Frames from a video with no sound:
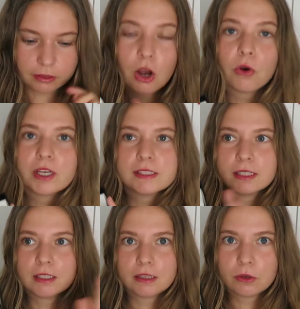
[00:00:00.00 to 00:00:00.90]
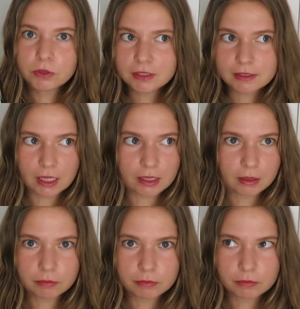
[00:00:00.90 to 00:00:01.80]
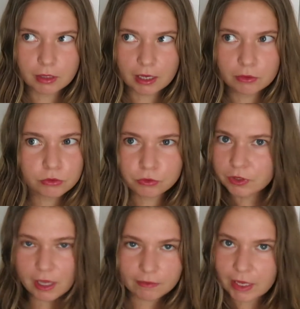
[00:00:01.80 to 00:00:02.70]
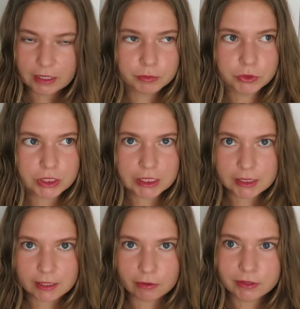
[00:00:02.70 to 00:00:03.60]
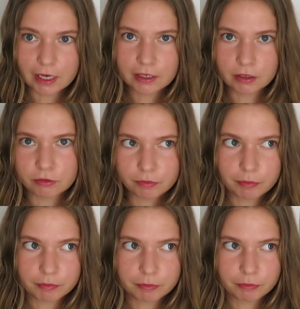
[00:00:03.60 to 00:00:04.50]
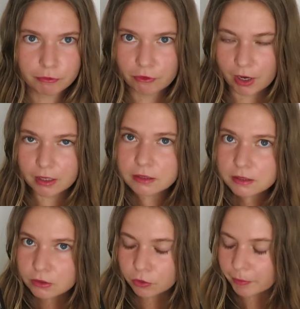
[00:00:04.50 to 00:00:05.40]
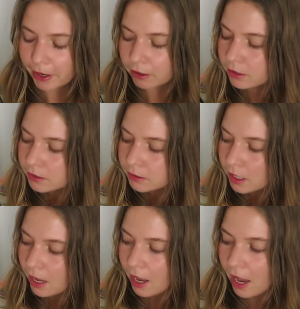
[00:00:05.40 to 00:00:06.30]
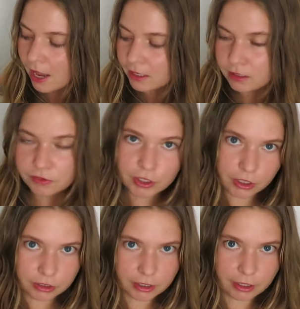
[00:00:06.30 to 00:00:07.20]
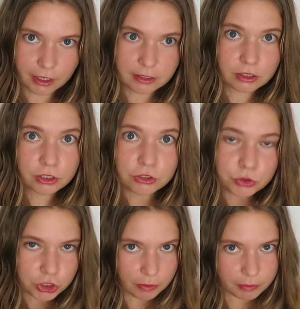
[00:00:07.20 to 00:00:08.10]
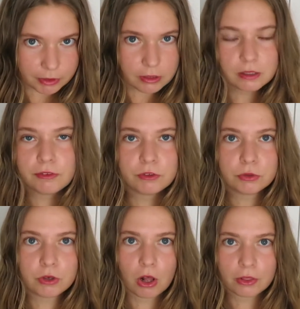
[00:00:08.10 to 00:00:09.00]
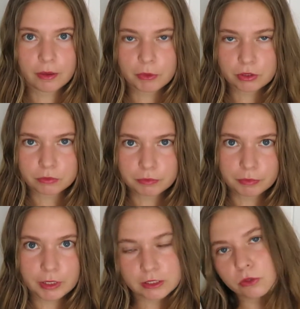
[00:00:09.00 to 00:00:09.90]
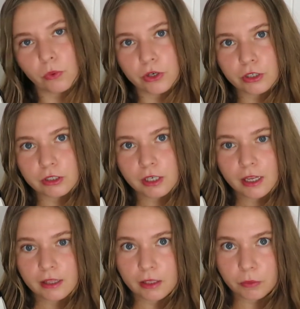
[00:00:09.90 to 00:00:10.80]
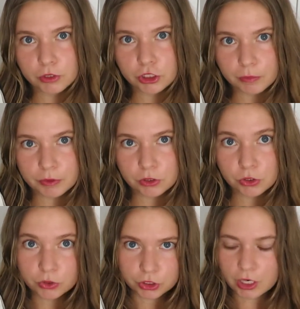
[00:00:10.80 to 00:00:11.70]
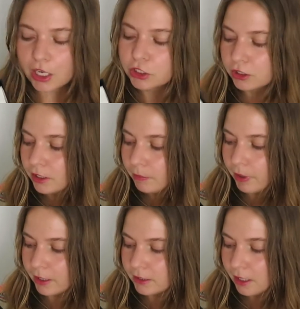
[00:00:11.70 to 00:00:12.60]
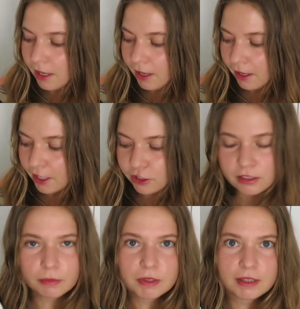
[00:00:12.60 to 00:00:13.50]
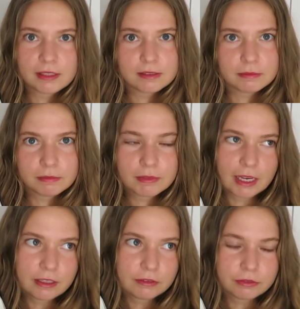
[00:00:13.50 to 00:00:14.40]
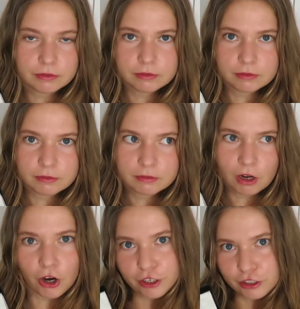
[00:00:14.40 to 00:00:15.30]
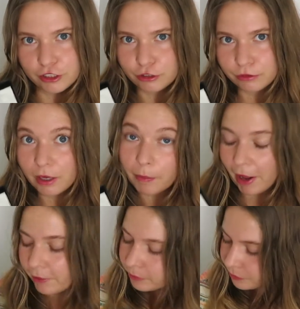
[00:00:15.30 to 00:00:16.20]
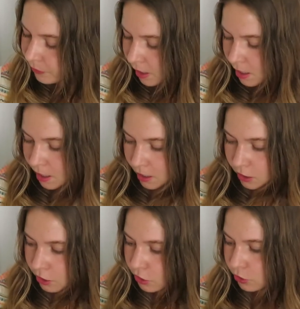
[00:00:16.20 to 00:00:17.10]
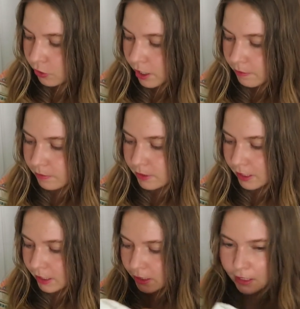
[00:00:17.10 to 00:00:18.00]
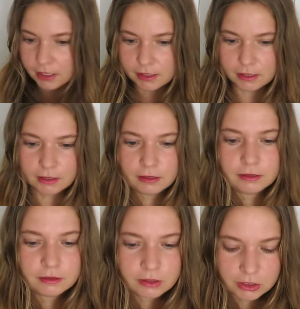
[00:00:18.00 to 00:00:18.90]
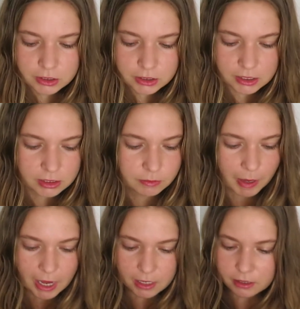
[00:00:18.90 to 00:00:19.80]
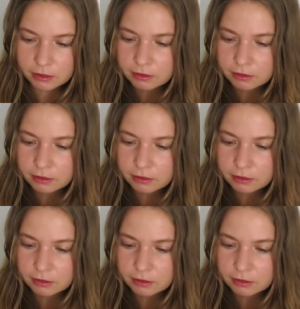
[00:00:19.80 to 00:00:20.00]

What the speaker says: Oh, because they only sell them, I don't know if they have any boutiques outside of France or Paris, and it's very hard to get your hands on. They do ship. If you call them and place an order, they will ship it to you internationally, but it's just something that's kind of harder to come by. So it comes in this dust bag.